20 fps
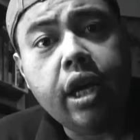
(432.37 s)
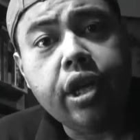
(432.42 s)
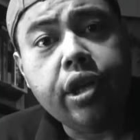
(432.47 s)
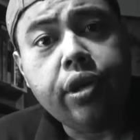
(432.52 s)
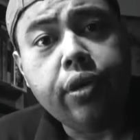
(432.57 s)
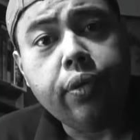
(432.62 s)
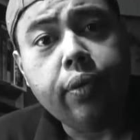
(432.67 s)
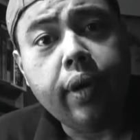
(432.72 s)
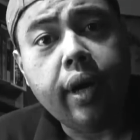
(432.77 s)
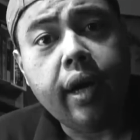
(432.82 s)

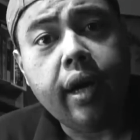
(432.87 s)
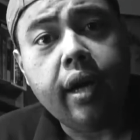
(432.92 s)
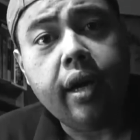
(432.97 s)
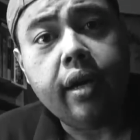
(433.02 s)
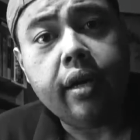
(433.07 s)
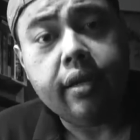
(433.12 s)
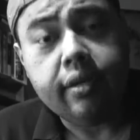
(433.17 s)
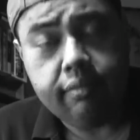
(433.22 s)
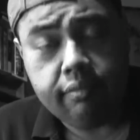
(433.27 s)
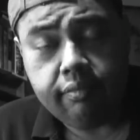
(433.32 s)
you
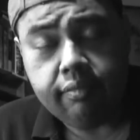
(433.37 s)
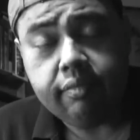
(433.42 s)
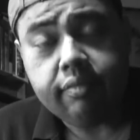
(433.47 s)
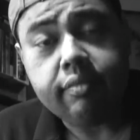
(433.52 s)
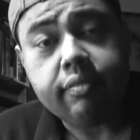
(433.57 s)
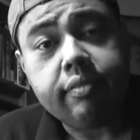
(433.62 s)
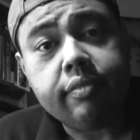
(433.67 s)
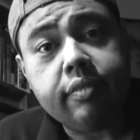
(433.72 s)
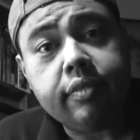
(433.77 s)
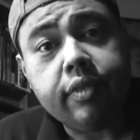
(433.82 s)

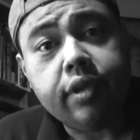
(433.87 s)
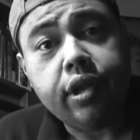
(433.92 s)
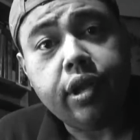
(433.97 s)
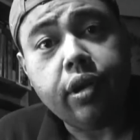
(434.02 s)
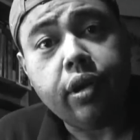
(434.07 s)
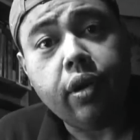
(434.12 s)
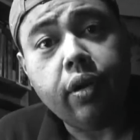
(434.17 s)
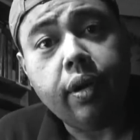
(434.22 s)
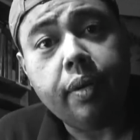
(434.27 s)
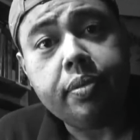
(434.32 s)

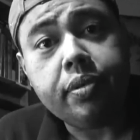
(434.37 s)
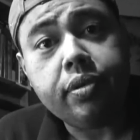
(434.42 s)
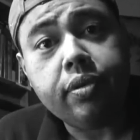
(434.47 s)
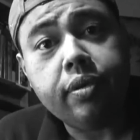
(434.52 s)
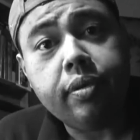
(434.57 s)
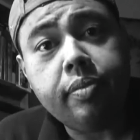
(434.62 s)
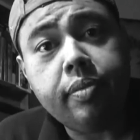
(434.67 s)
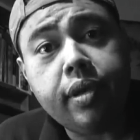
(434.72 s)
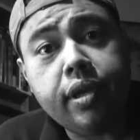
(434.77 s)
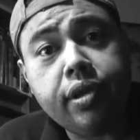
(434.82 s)
go up
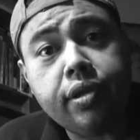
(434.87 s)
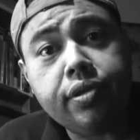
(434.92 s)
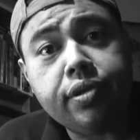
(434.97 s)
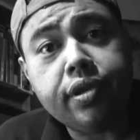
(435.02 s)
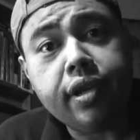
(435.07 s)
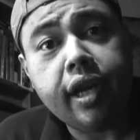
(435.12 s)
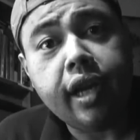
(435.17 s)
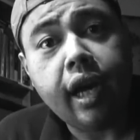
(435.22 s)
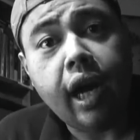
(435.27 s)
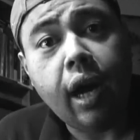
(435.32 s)
to him and you
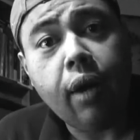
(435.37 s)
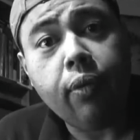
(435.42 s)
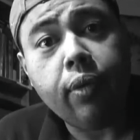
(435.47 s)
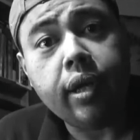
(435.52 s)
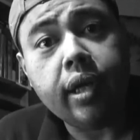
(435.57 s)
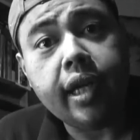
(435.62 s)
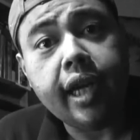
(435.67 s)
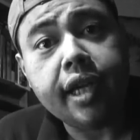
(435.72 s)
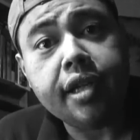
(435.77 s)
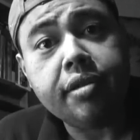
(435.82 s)
say, I
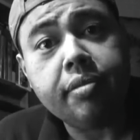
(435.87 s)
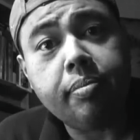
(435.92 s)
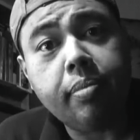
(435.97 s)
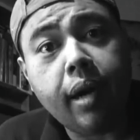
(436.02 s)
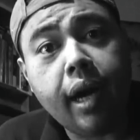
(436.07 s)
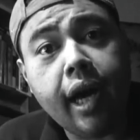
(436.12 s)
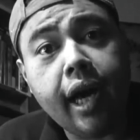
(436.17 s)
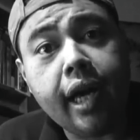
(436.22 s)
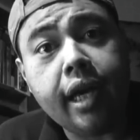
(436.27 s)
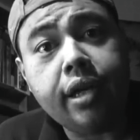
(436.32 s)
would like to
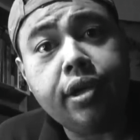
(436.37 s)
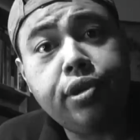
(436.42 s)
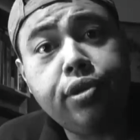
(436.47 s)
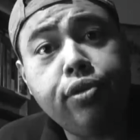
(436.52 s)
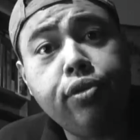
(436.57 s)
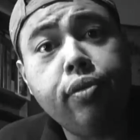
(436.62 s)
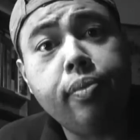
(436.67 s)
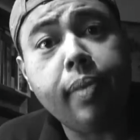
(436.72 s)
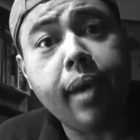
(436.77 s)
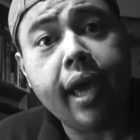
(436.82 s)
buy
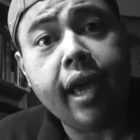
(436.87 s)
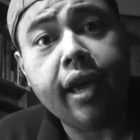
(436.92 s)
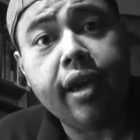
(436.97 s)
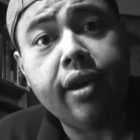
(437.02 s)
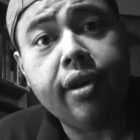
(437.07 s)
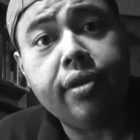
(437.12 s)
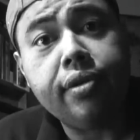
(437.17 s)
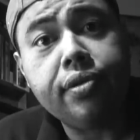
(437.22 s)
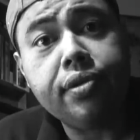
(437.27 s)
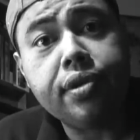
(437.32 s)
2
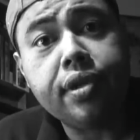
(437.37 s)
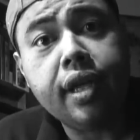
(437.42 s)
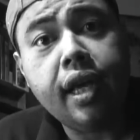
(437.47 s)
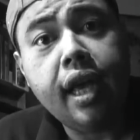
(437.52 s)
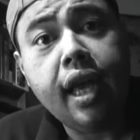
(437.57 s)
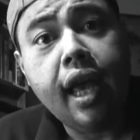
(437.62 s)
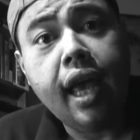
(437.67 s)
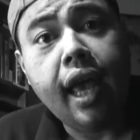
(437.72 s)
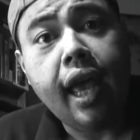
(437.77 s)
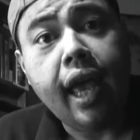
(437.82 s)
mangoes
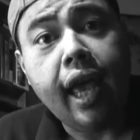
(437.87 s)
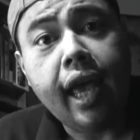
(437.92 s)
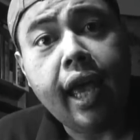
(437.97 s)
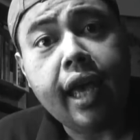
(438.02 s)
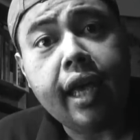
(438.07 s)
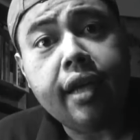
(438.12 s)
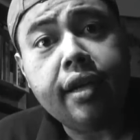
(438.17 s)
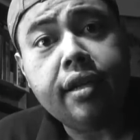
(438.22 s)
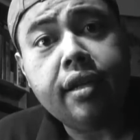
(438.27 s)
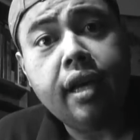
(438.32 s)

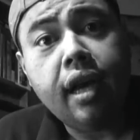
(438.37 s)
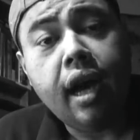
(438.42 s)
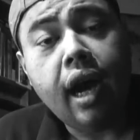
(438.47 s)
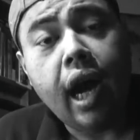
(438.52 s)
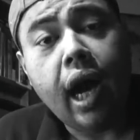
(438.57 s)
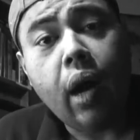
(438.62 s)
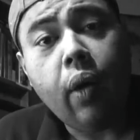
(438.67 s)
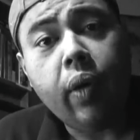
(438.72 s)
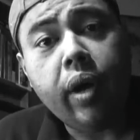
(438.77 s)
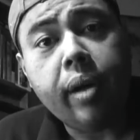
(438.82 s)
and
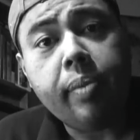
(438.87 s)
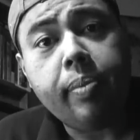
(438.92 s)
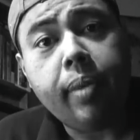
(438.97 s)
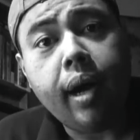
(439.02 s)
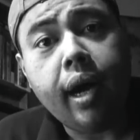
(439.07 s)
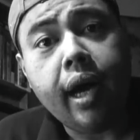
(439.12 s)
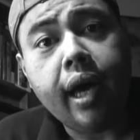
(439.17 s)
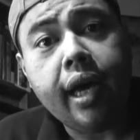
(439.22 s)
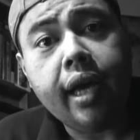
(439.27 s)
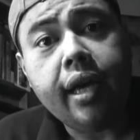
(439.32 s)
I want to
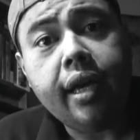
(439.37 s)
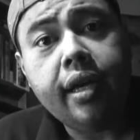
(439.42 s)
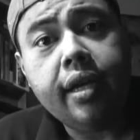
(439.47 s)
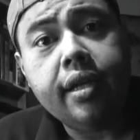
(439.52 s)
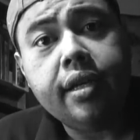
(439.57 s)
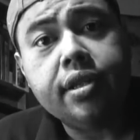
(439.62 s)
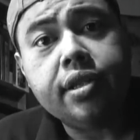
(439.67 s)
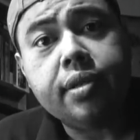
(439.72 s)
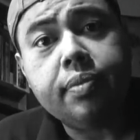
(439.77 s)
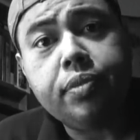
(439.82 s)
buy
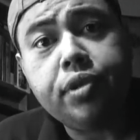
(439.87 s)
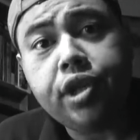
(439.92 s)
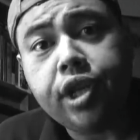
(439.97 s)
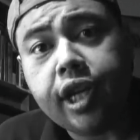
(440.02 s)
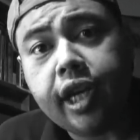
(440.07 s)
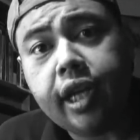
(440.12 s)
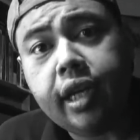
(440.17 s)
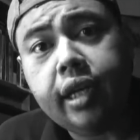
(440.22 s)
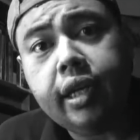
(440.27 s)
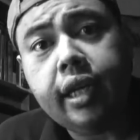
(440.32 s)
some
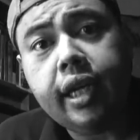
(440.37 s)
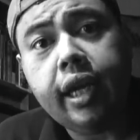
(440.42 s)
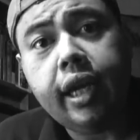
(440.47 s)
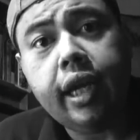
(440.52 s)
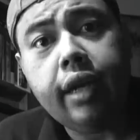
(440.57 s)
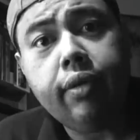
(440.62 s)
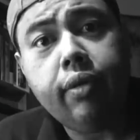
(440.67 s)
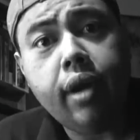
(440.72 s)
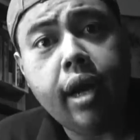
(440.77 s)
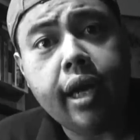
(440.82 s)
chicken
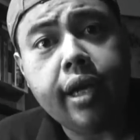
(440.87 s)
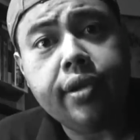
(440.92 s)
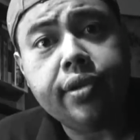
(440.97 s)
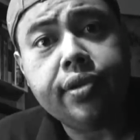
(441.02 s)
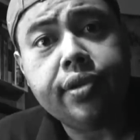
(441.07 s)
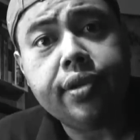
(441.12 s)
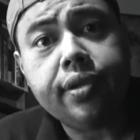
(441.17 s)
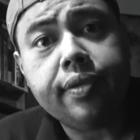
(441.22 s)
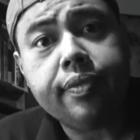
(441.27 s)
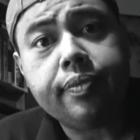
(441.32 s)
and
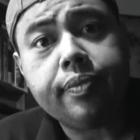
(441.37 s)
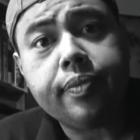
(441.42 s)
rice.